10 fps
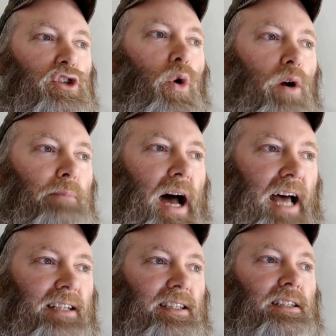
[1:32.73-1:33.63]

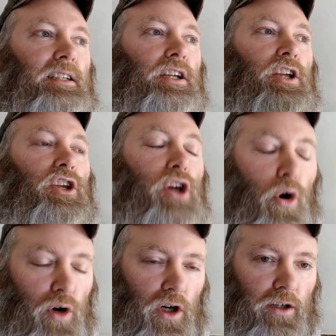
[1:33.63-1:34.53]
store-bought
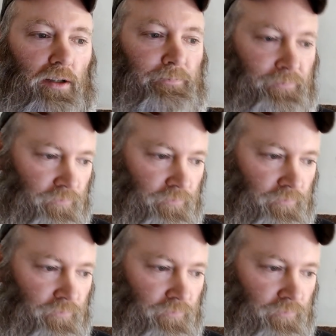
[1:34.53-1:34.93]
yogurt,